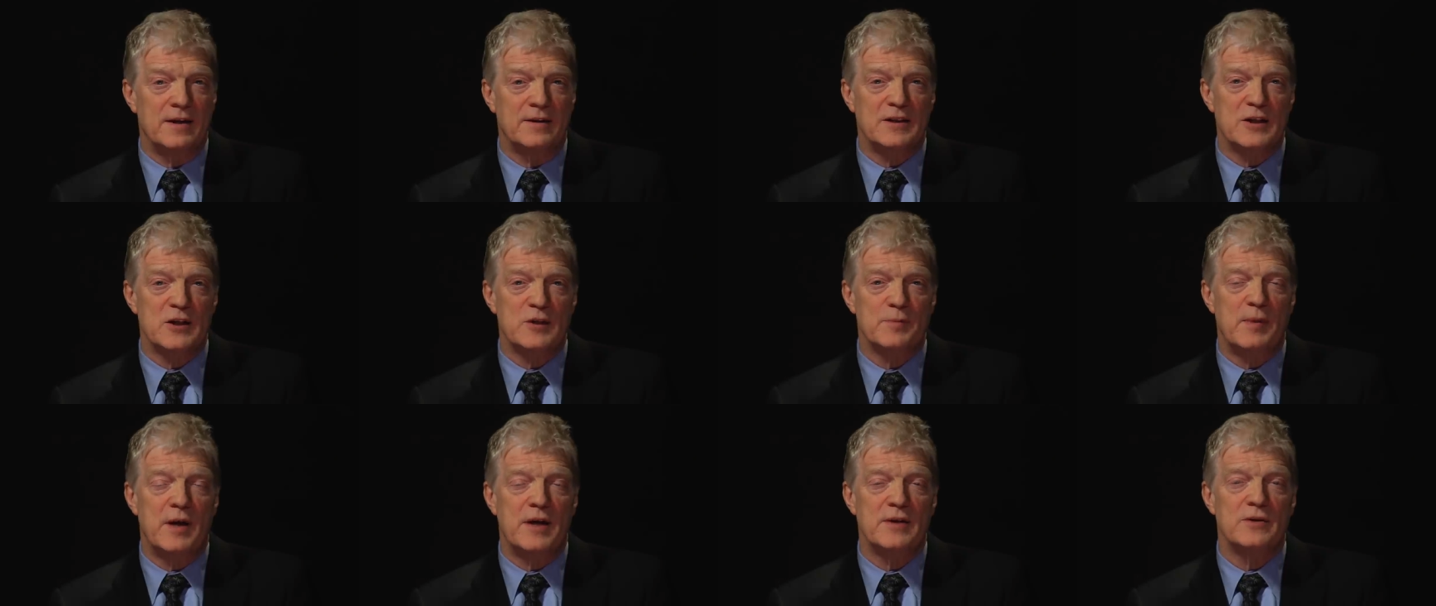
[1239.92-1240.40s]

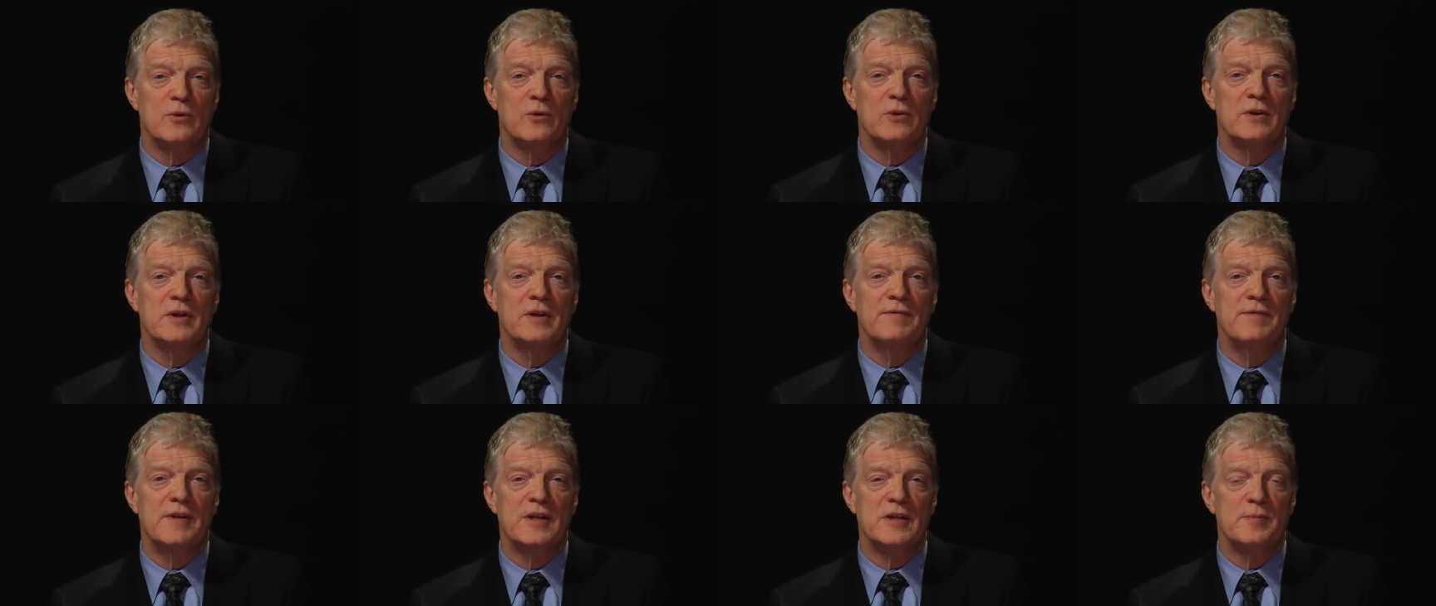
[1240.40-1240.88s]
Despite all
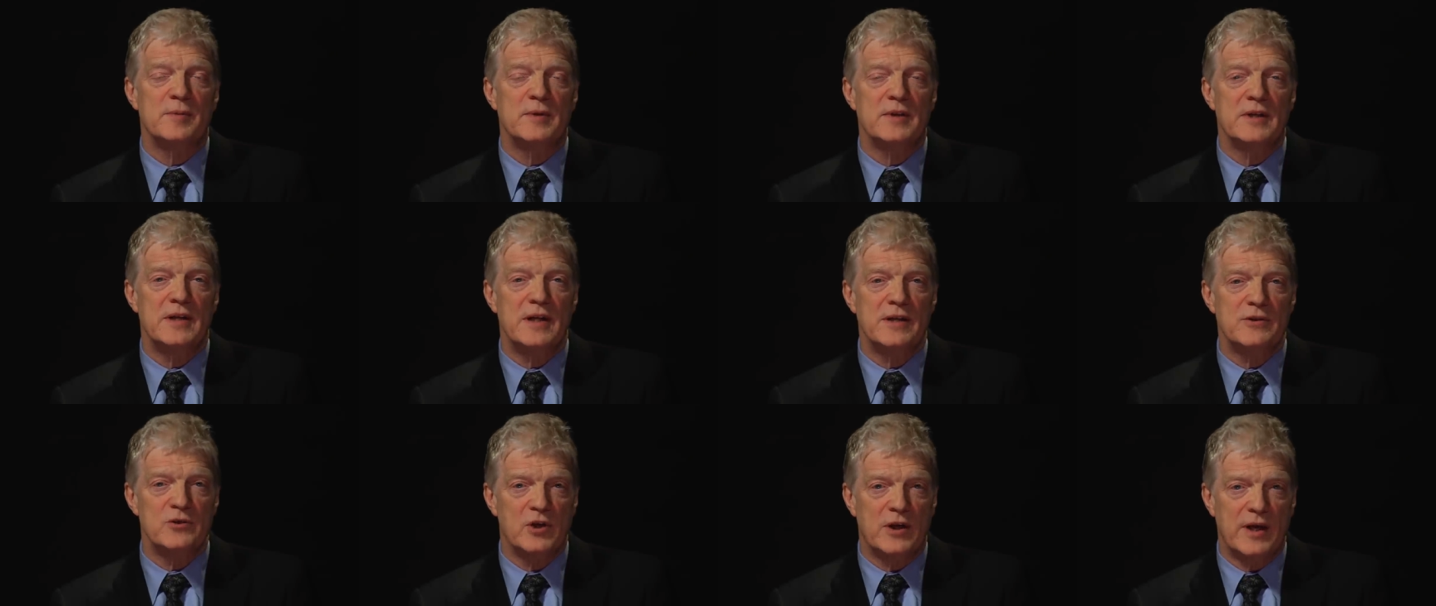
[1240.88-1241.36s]
the investment
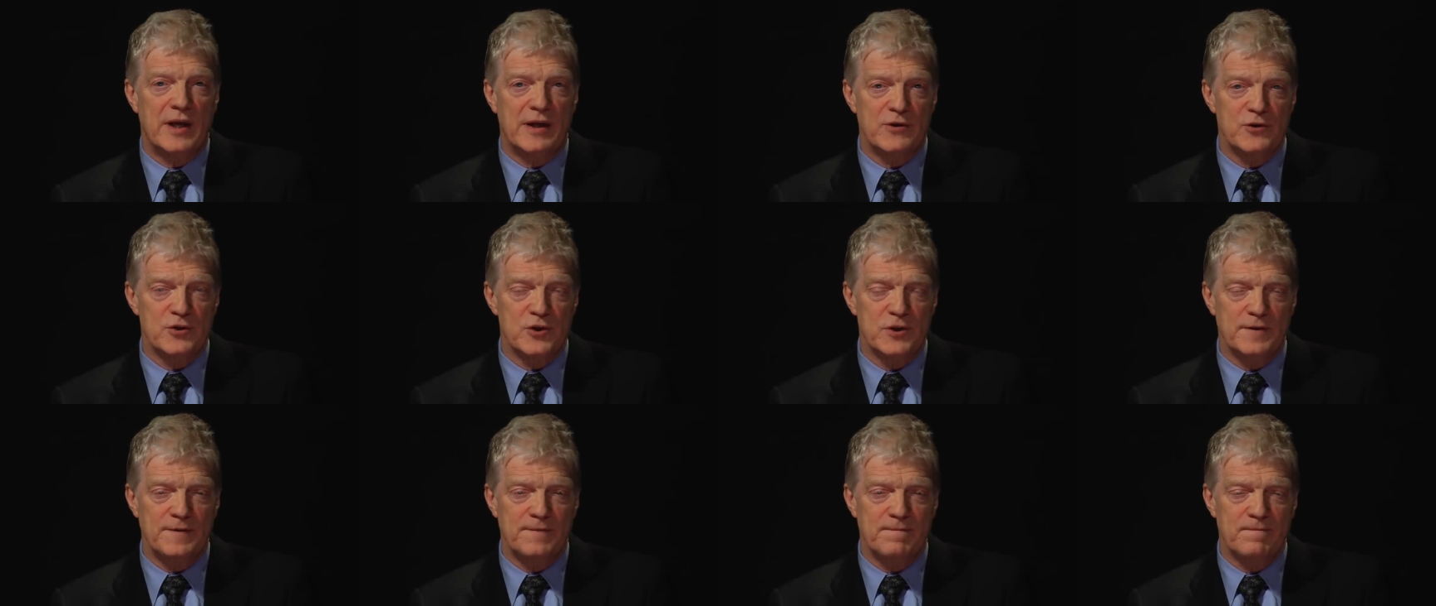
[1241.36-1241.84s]
in
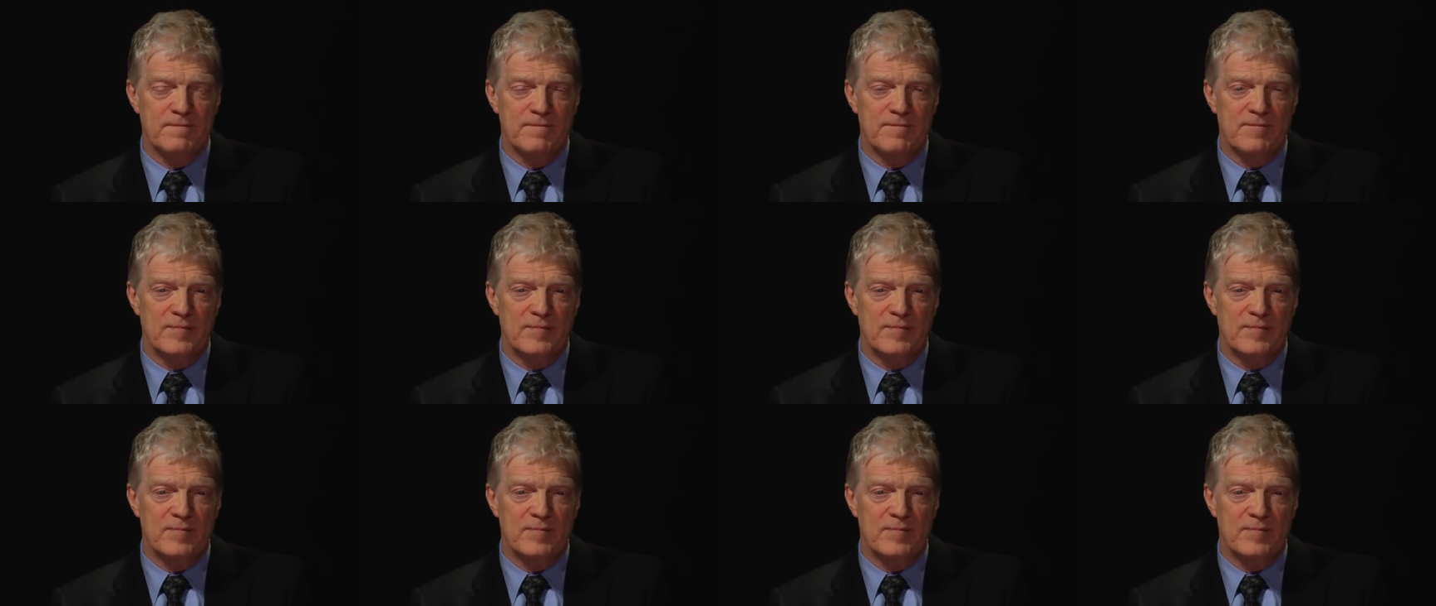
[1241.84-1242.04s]
education,